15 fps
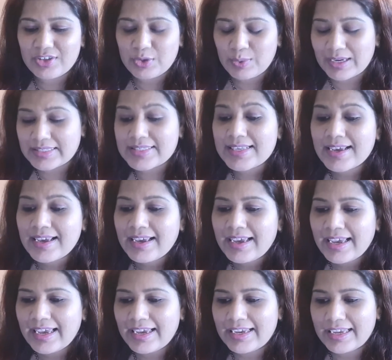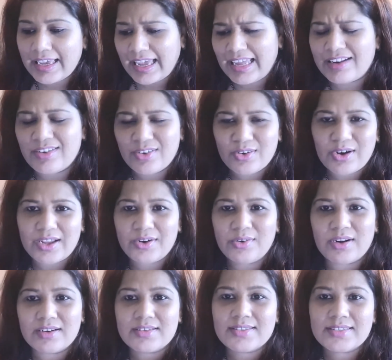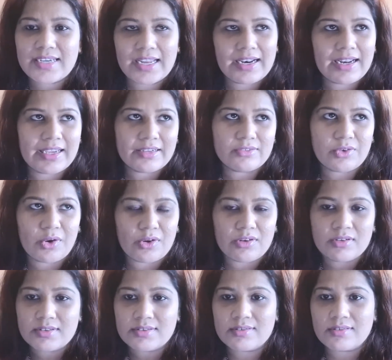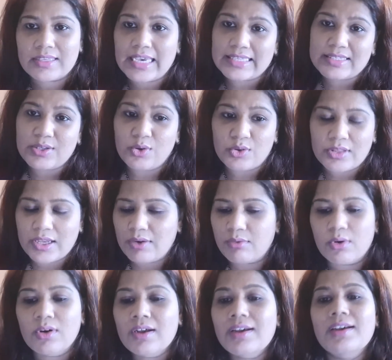US, and you know, I don't understand like dollars kaise hota hai wo.